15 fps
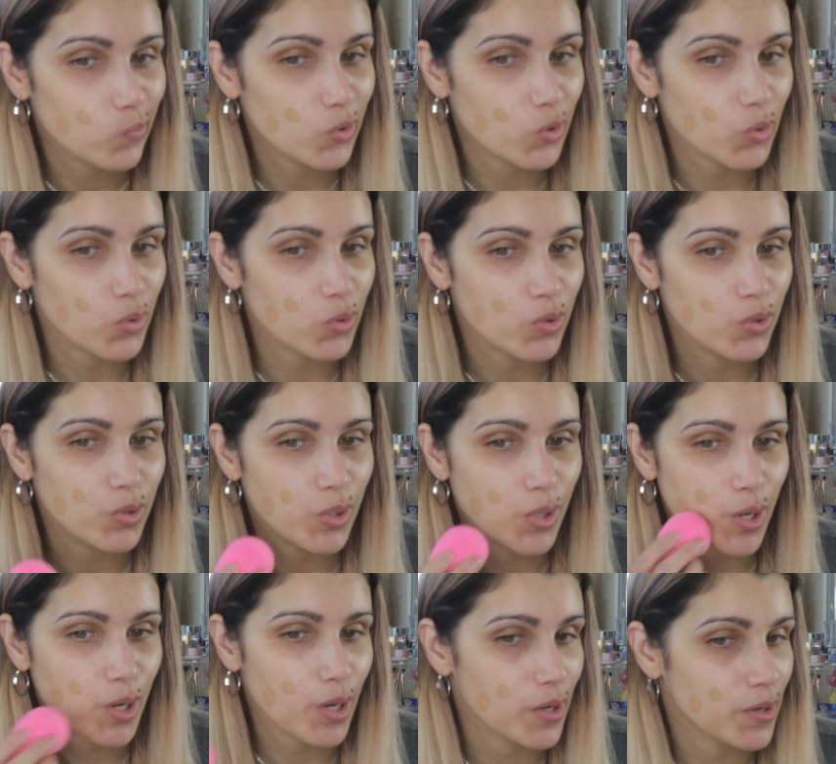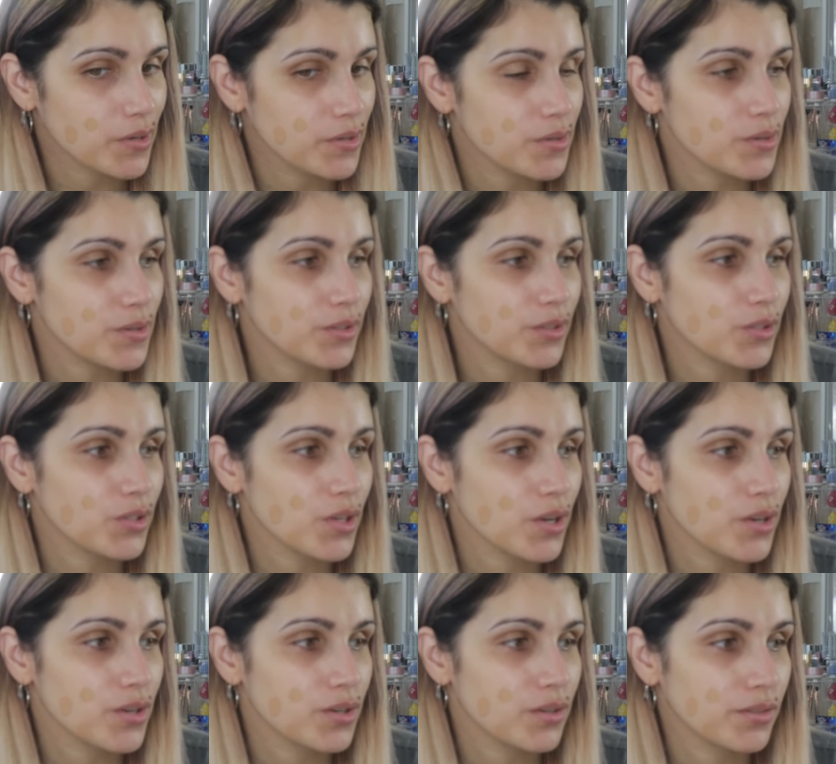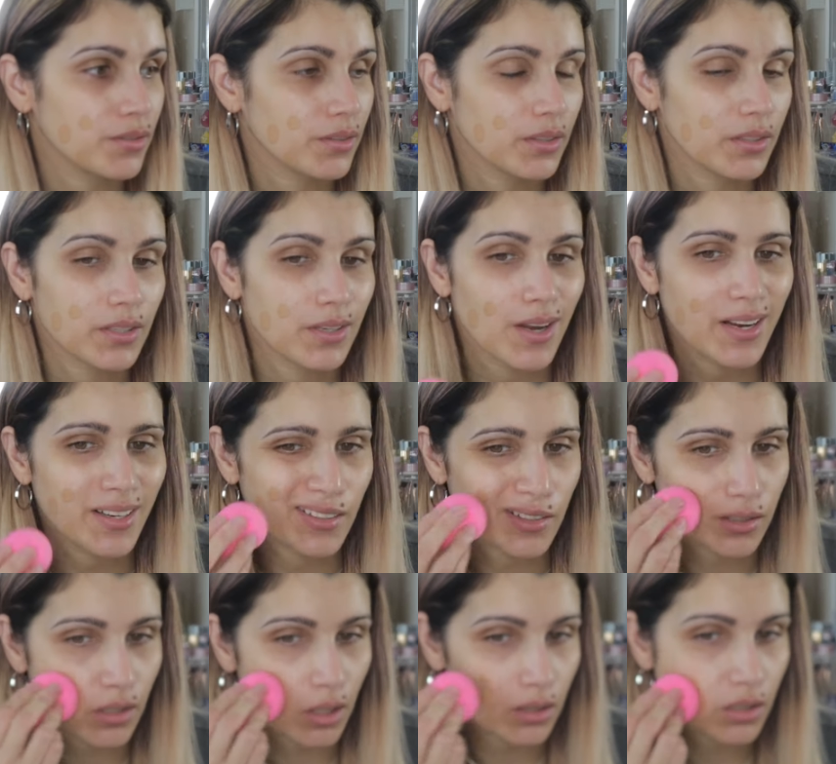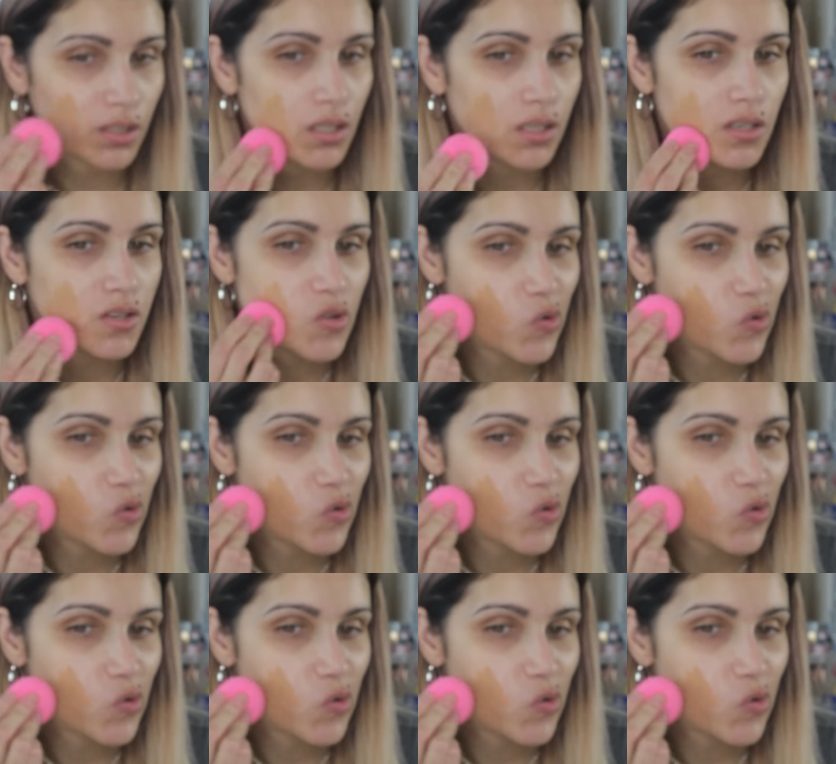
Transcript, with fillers: so yeah it's kind of dark